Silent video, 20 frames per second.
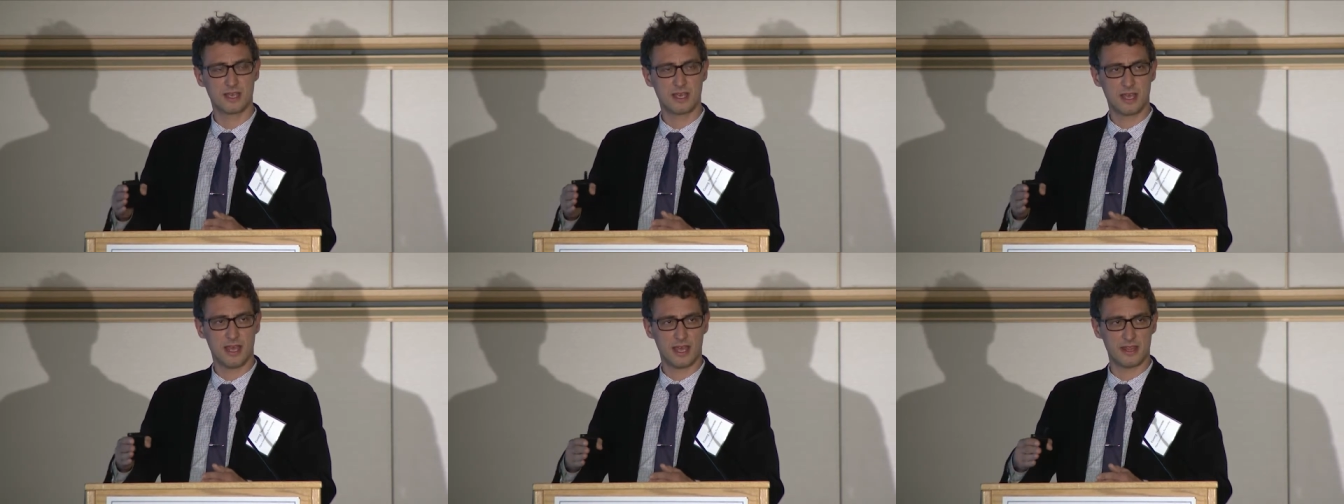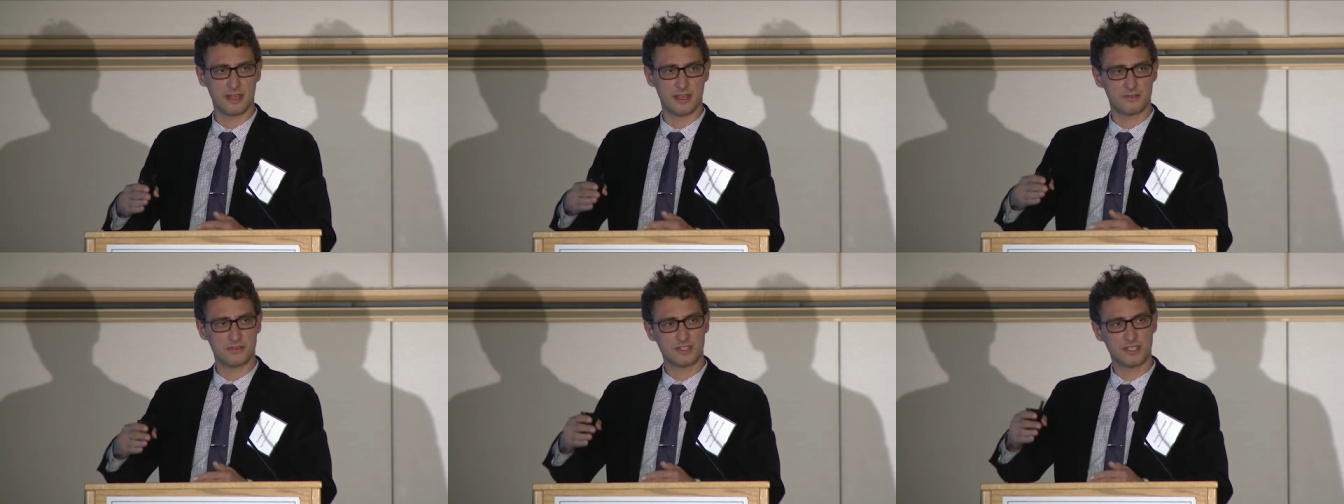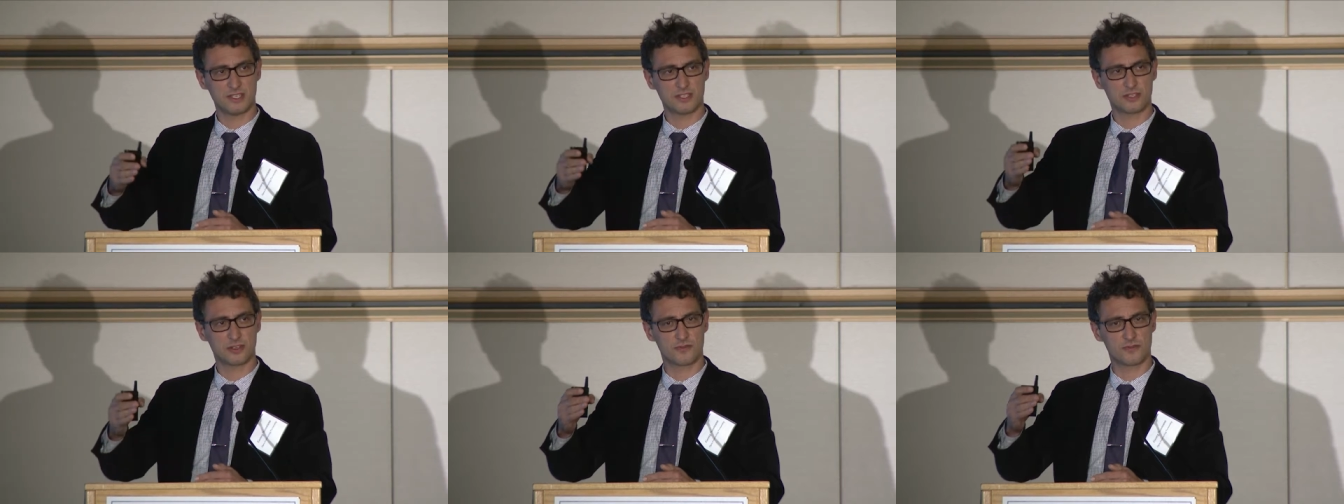and they've
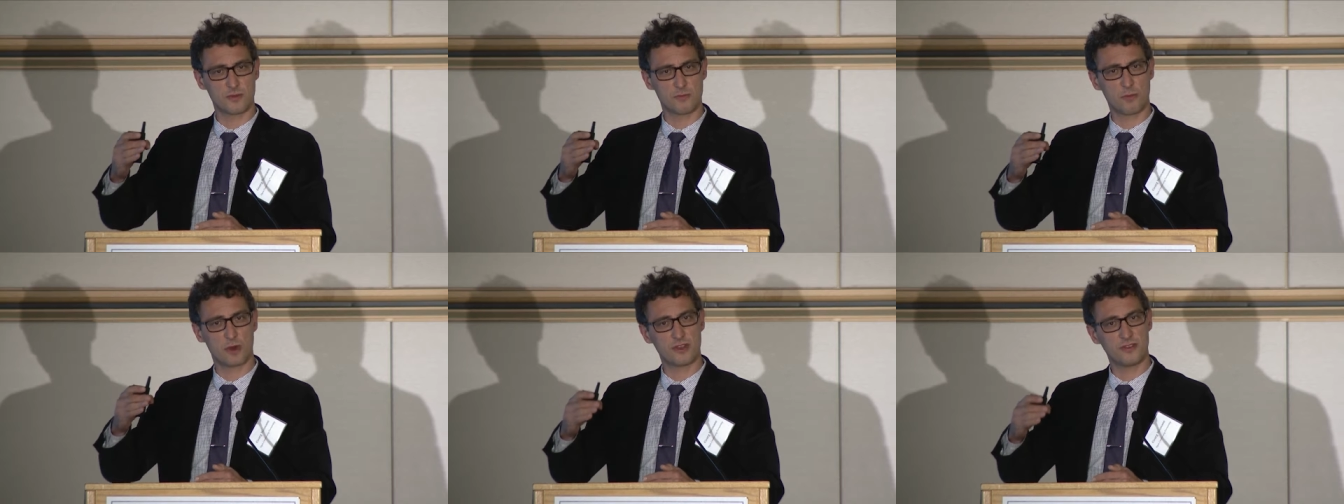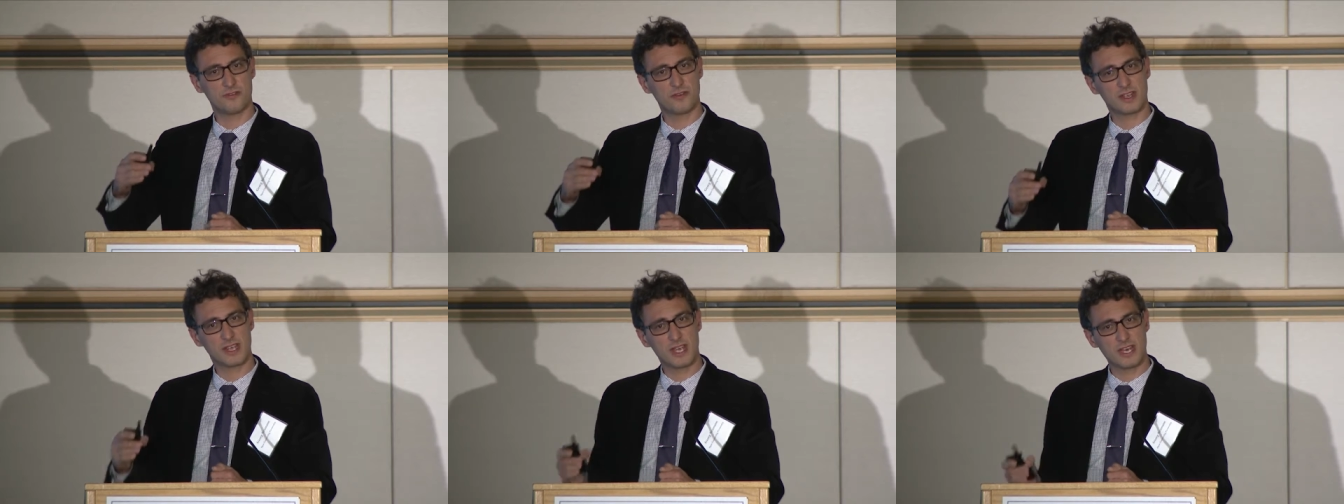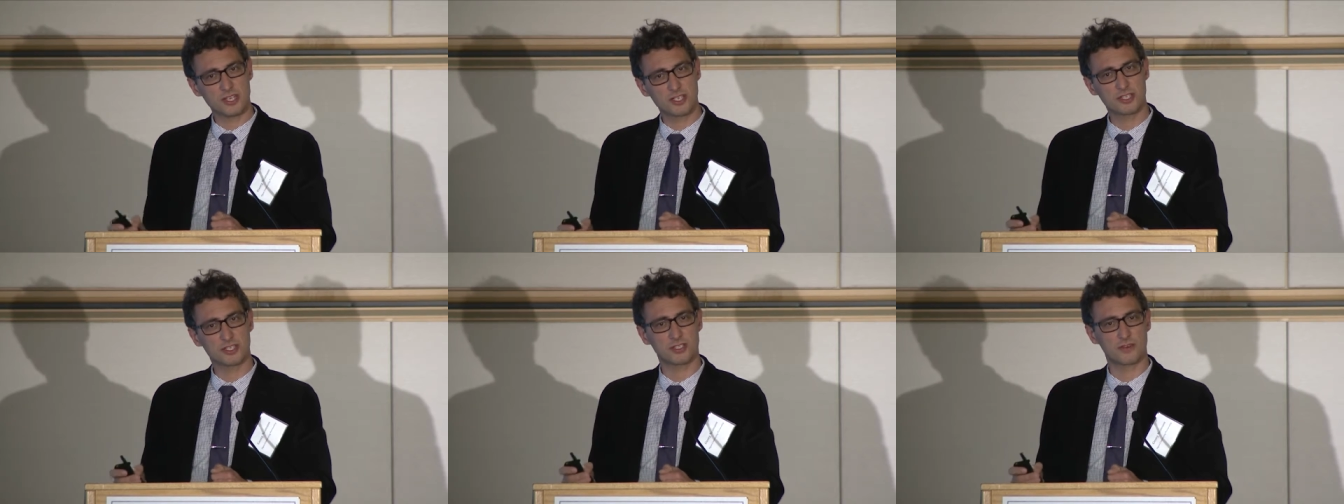seen sort of the
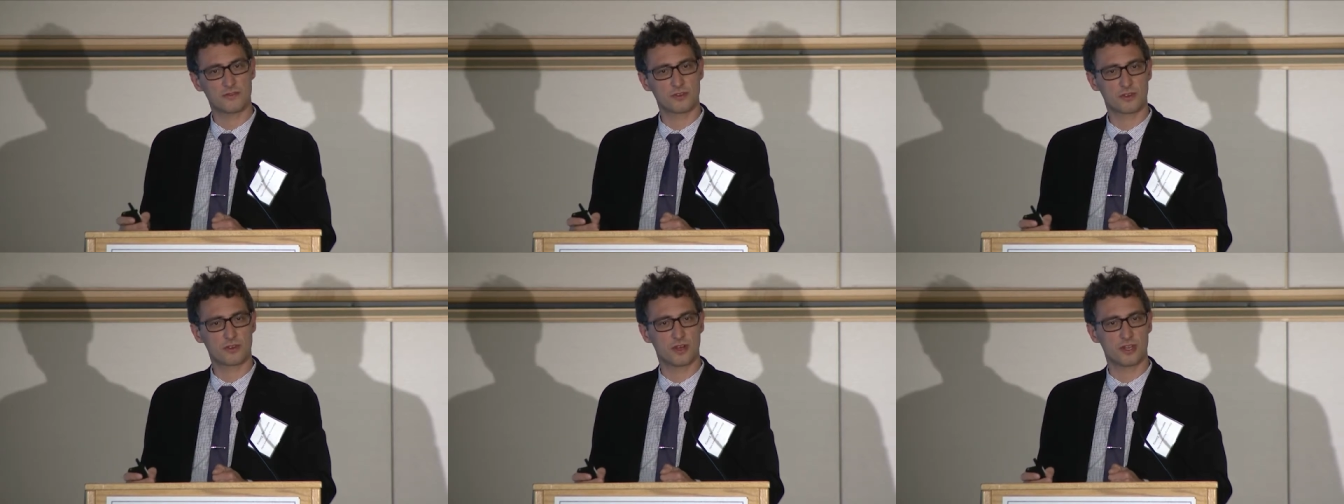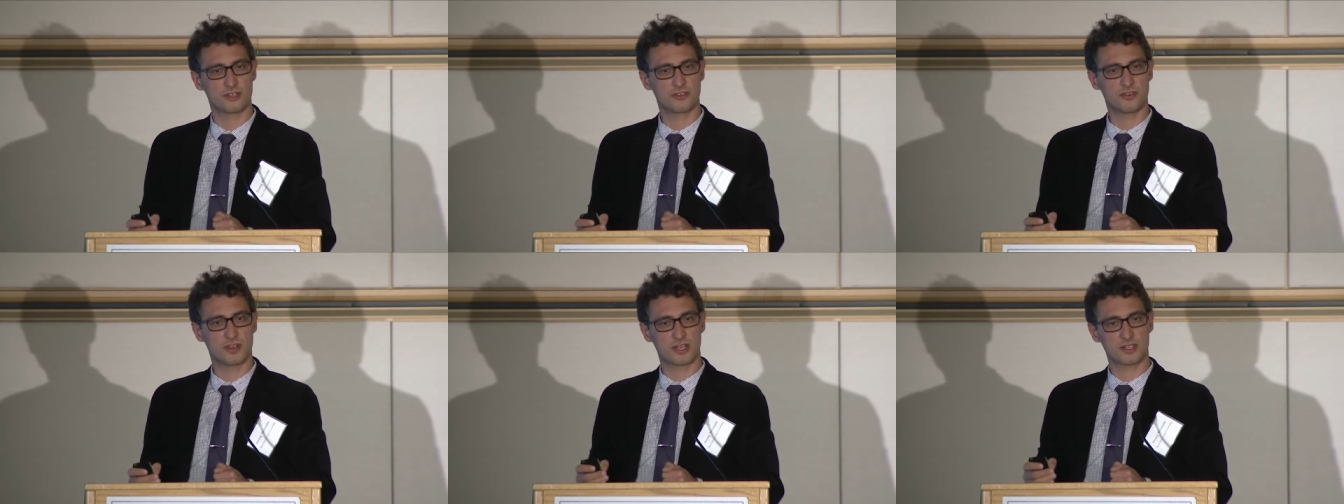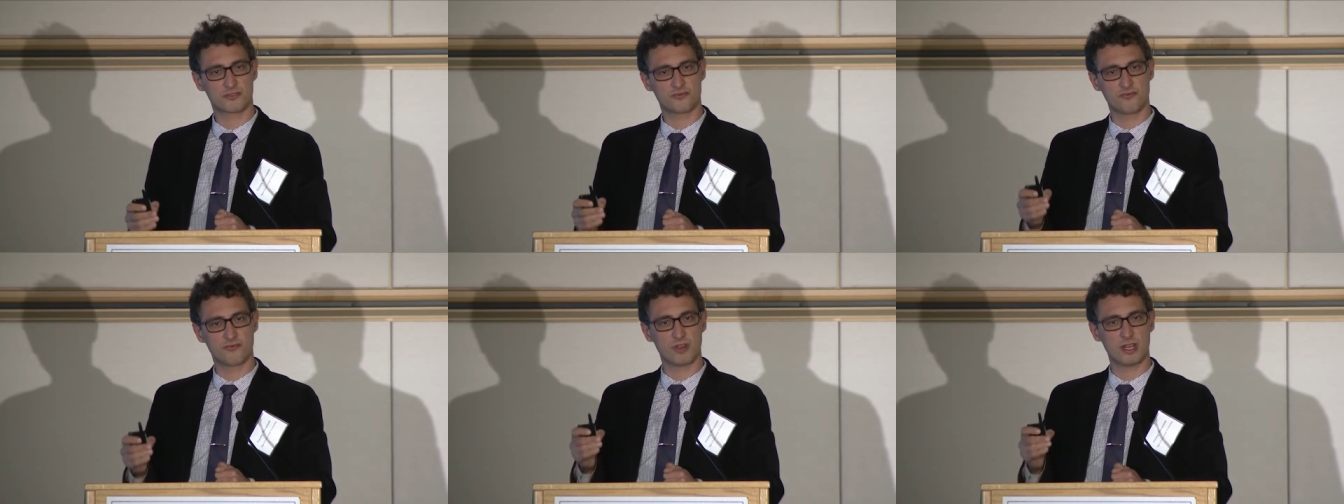modifications of the
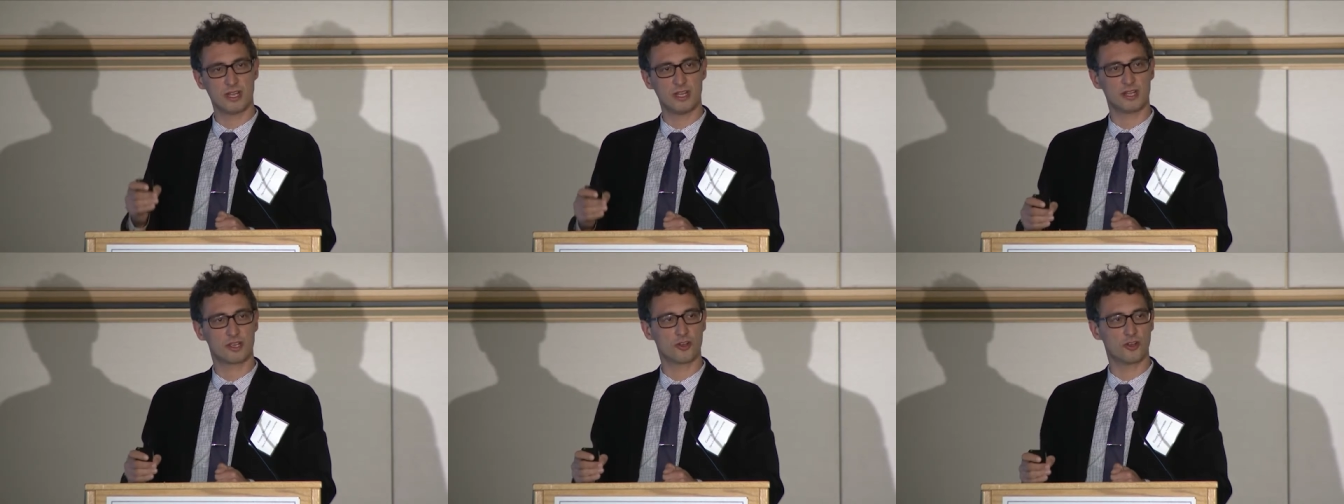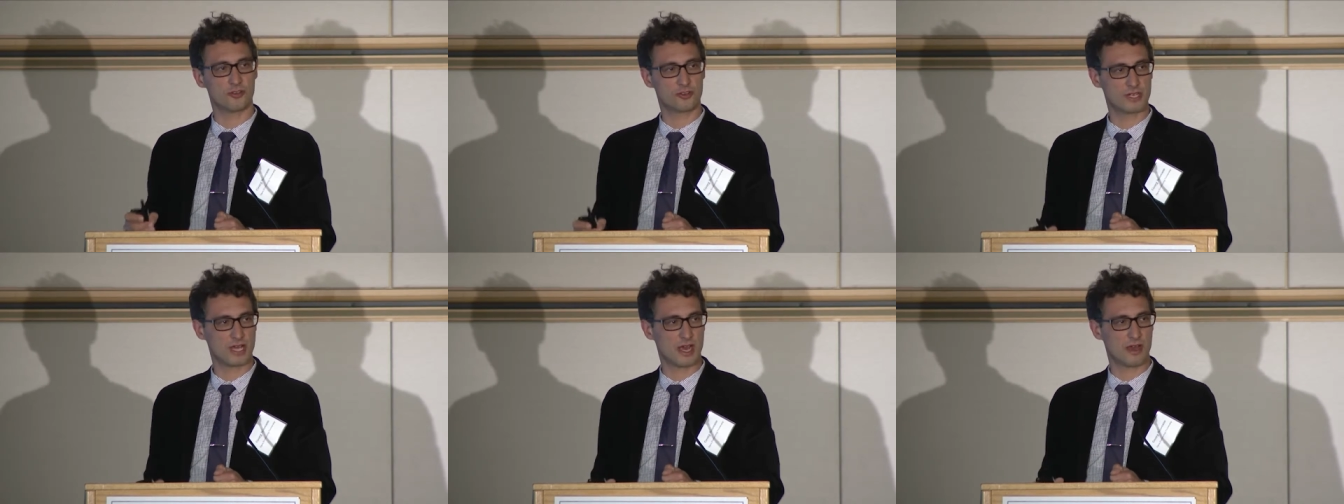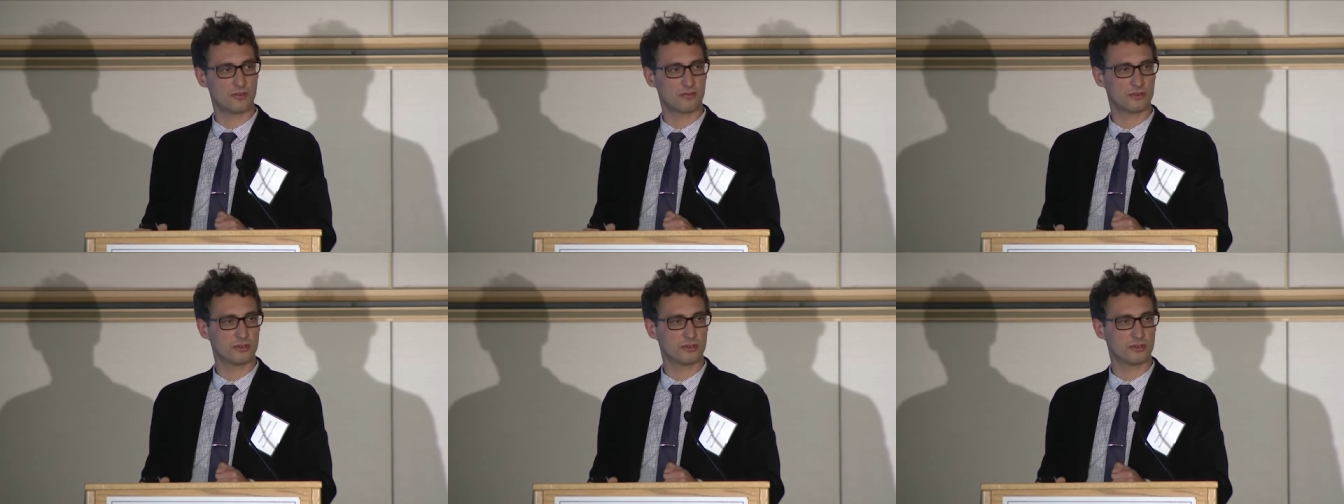contracts really go down.